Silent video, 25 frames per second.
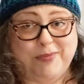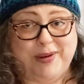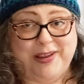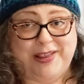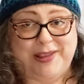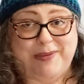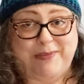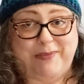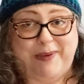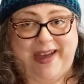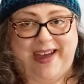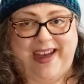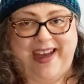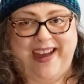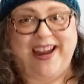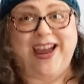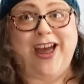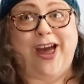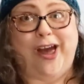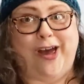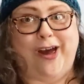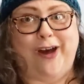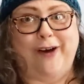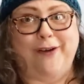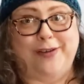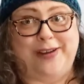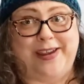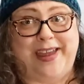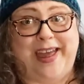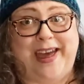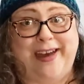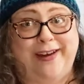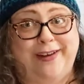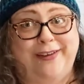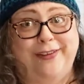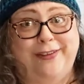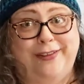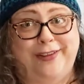But the back, Oh yeah,
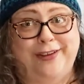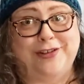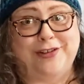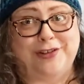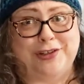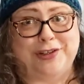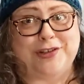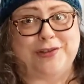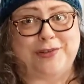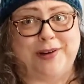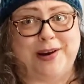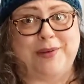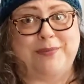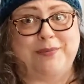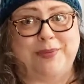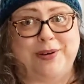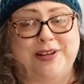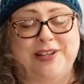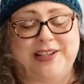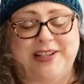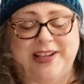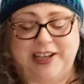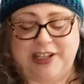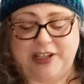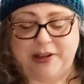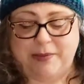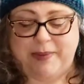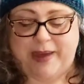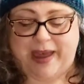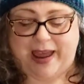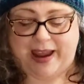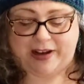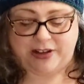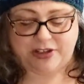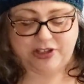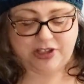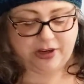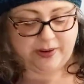there's a screen printing on the
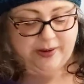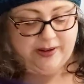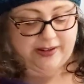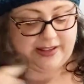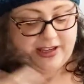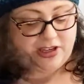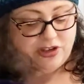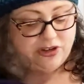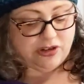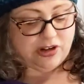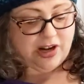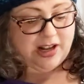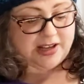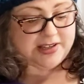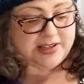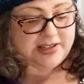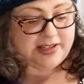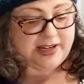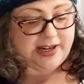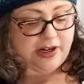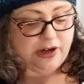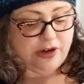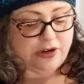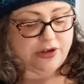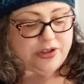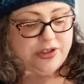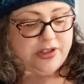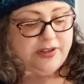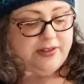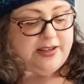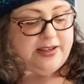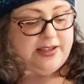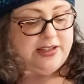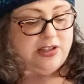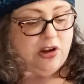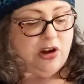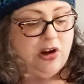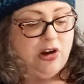back too. And these are not stickers,
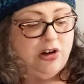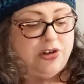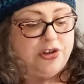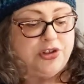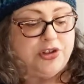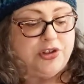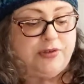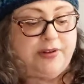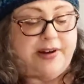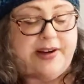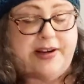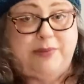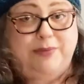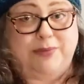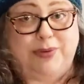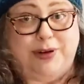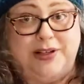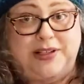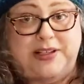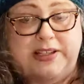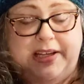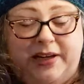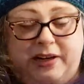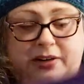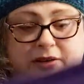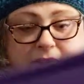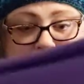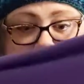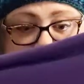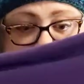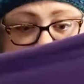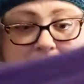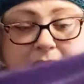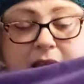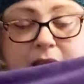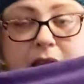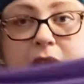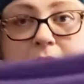these are screen printed,
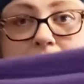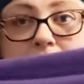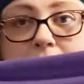okay?